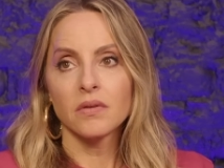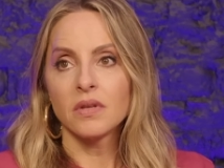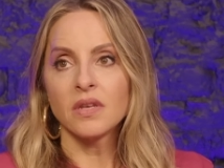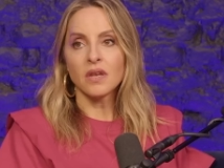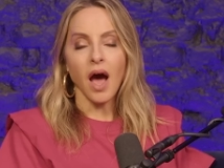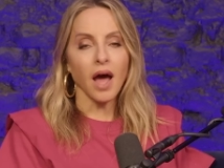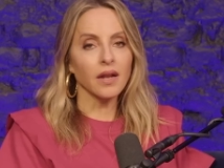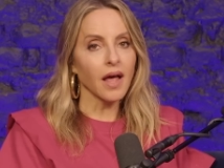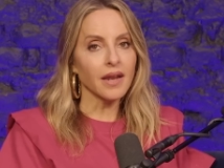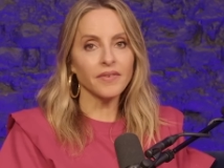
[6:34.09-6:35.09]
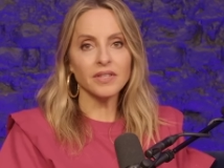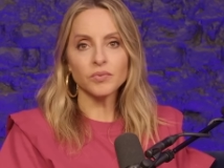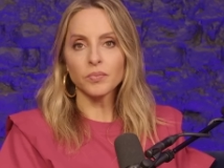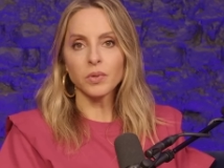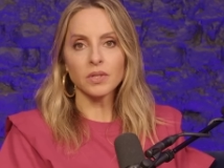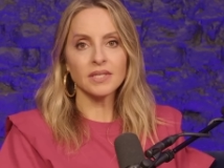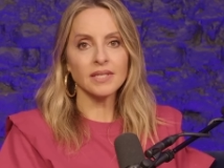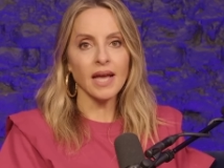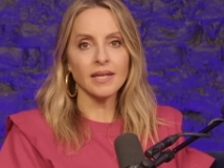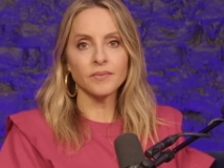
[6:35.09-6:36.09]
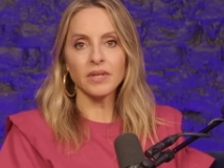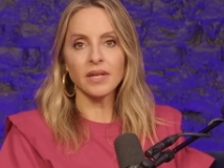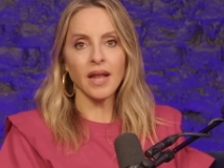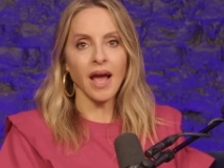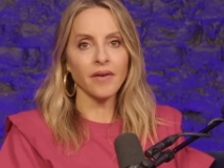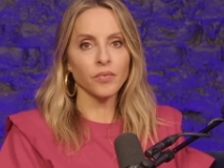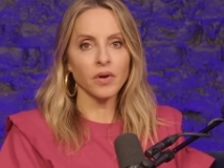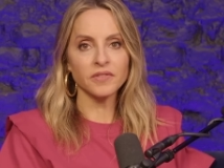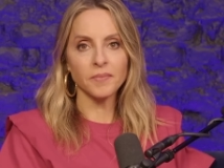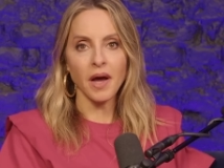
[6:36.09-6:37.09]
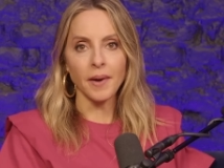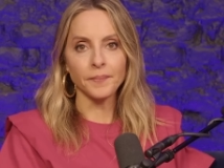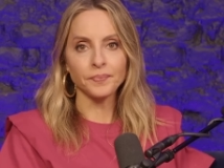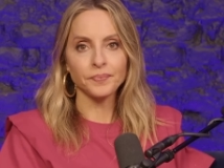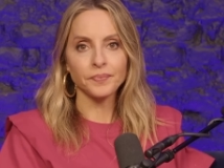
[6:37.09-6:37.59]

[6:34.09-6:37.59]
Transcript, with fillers: Not a lot of us were pulled aside, and we didn't have Wolf's mom.